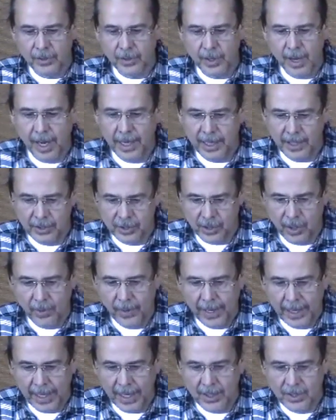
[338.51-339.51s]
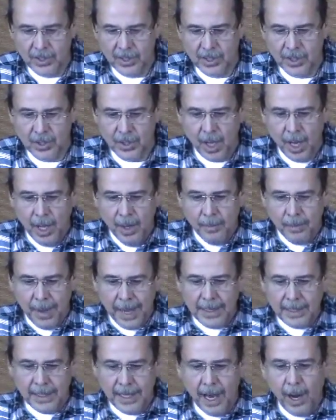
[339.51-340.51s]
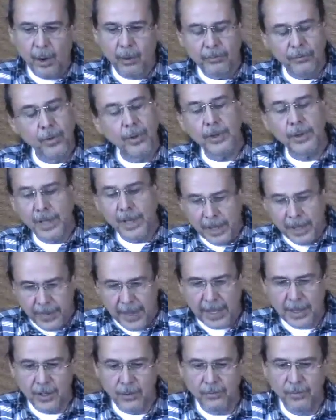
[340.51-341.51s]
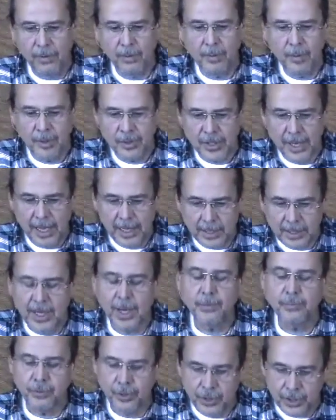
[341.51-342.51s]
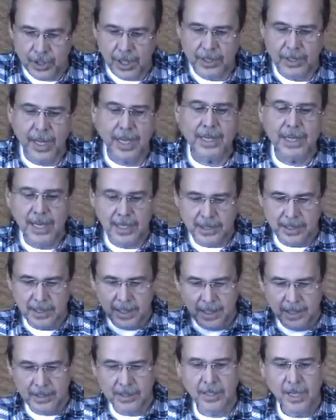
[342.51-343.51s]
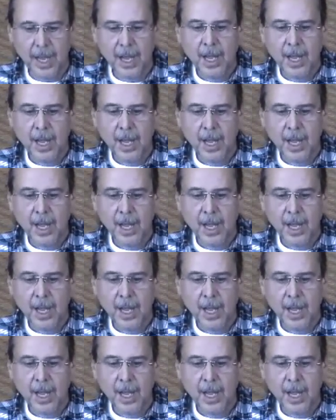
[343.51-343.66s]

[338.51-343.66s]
I guess, so I guess it's mainly our fault. And thank you very much, Alice. I appreciate that. Yes, it is.